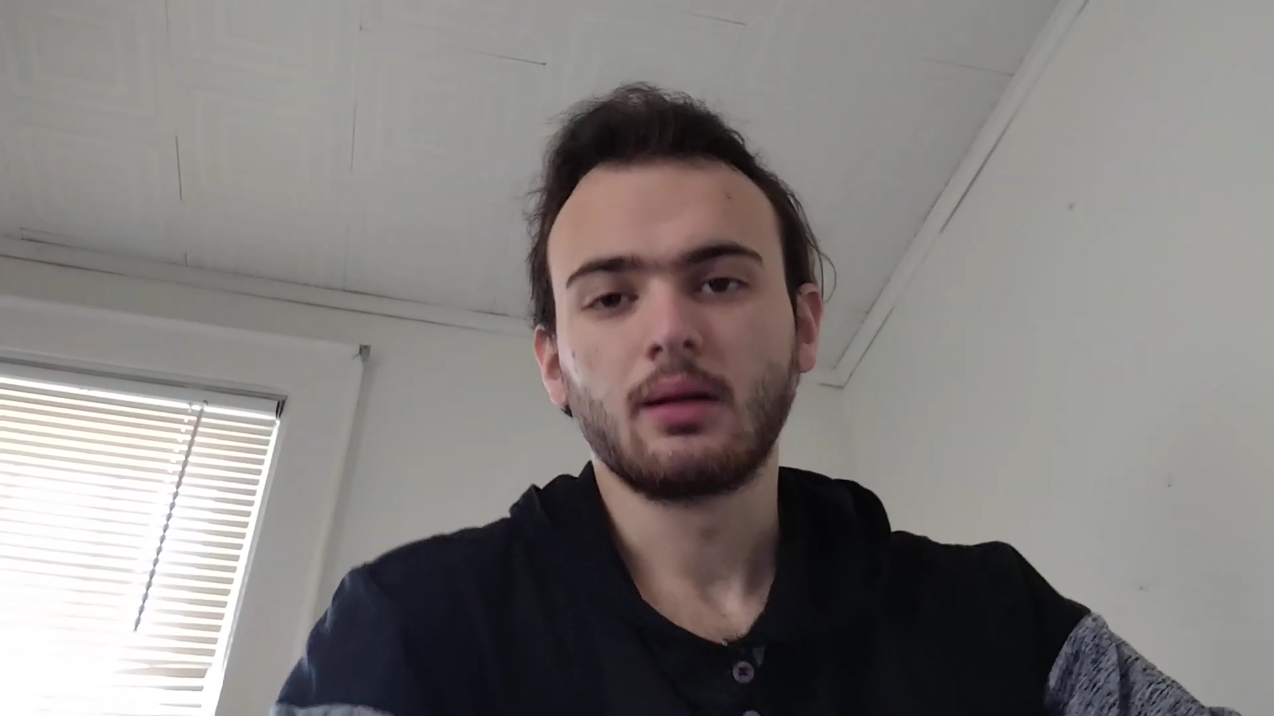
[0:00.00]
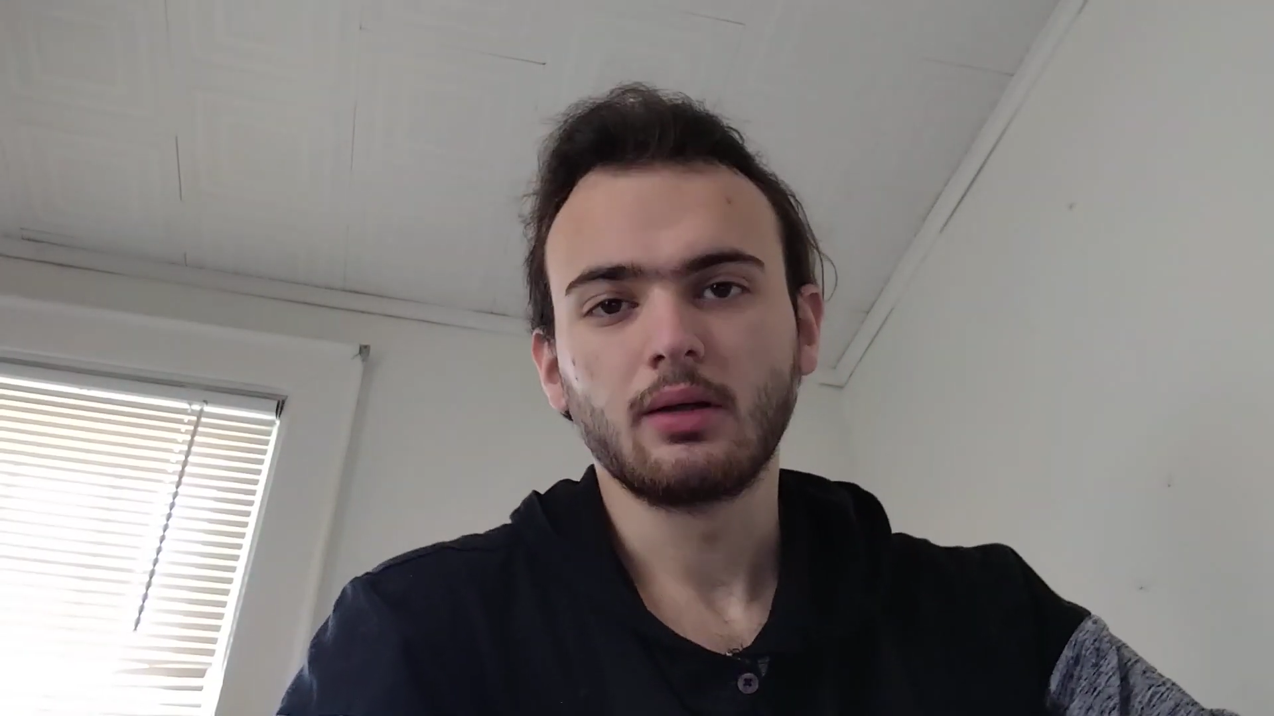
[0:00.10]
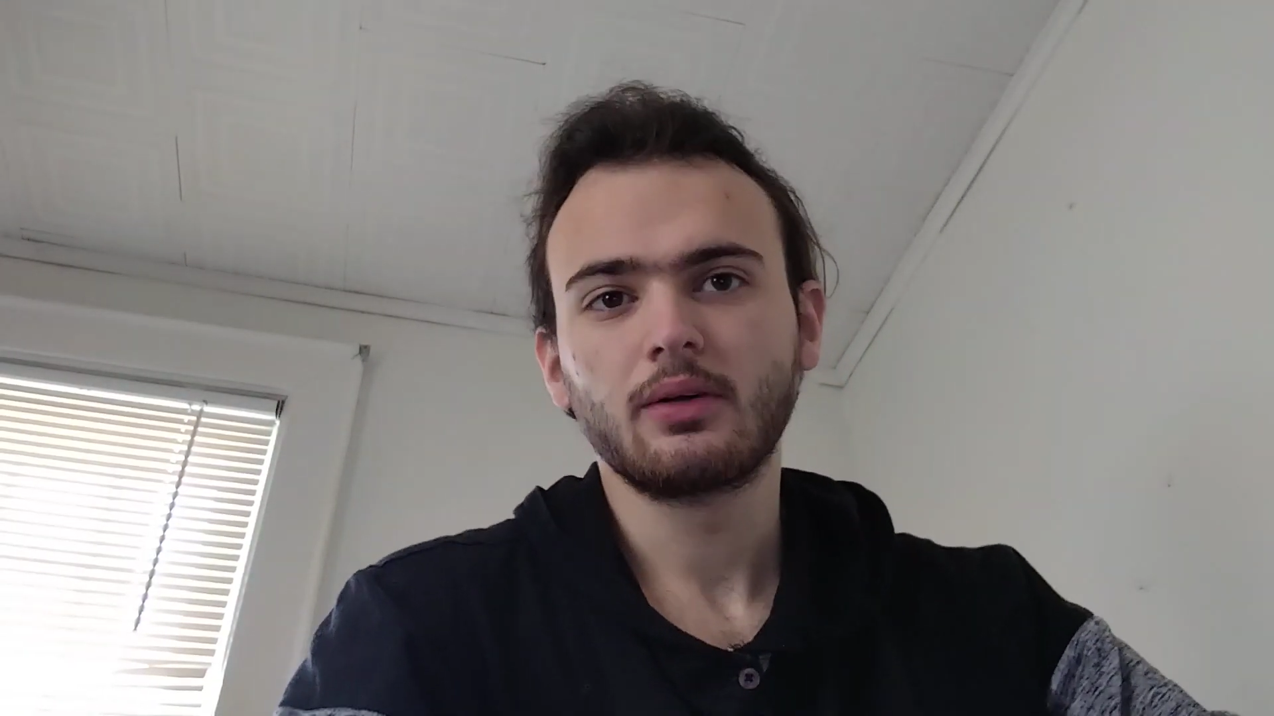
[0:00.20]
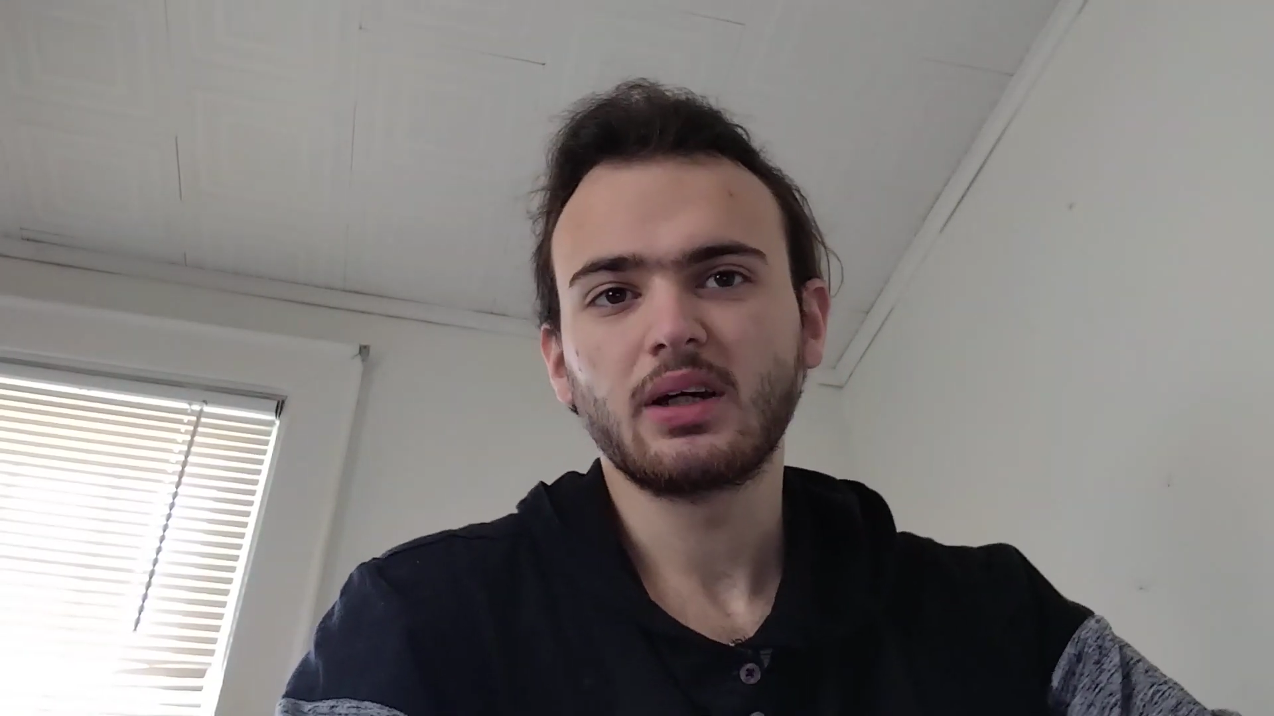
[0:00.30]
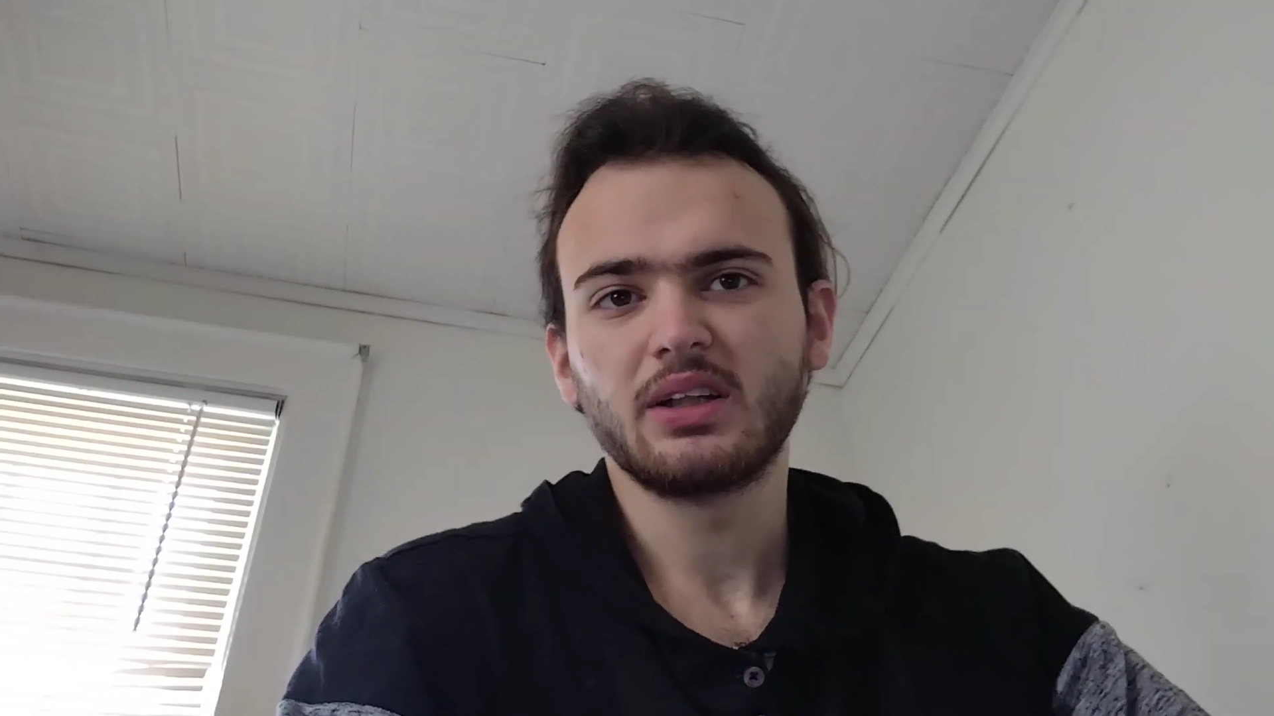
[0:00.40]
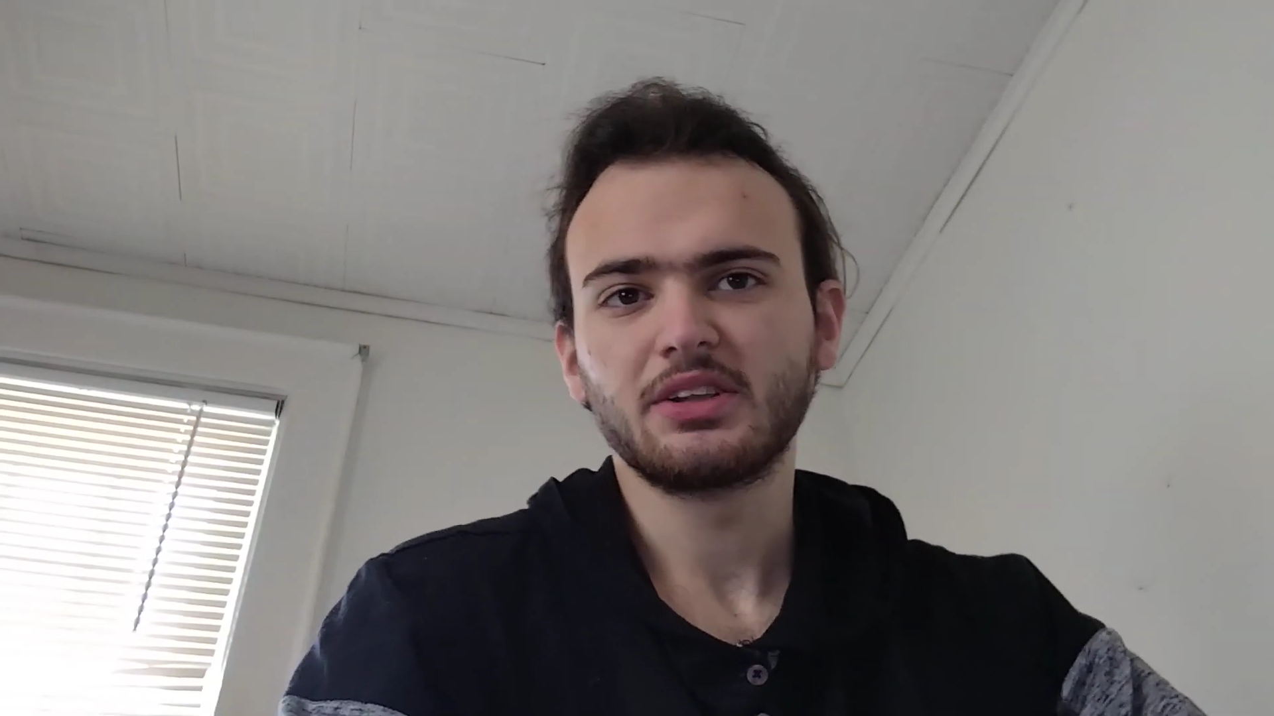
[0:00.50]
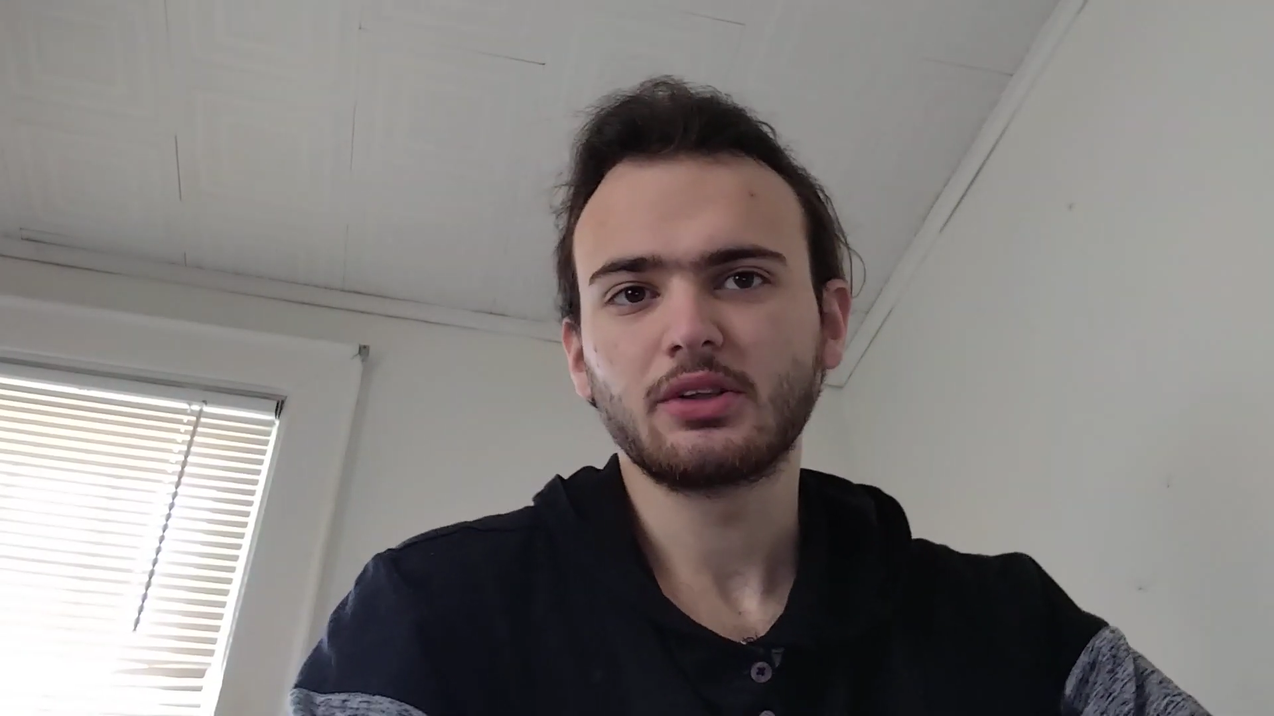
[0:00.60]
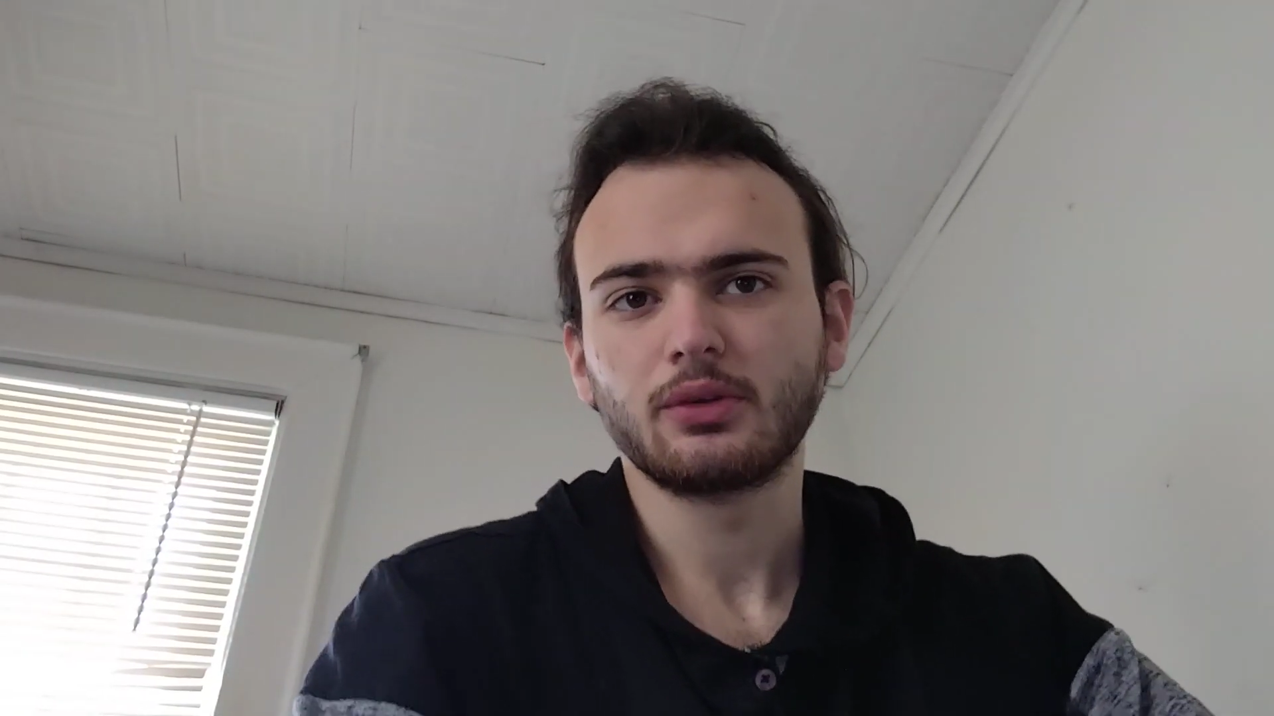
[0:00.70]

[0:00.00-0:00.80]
Hello, cast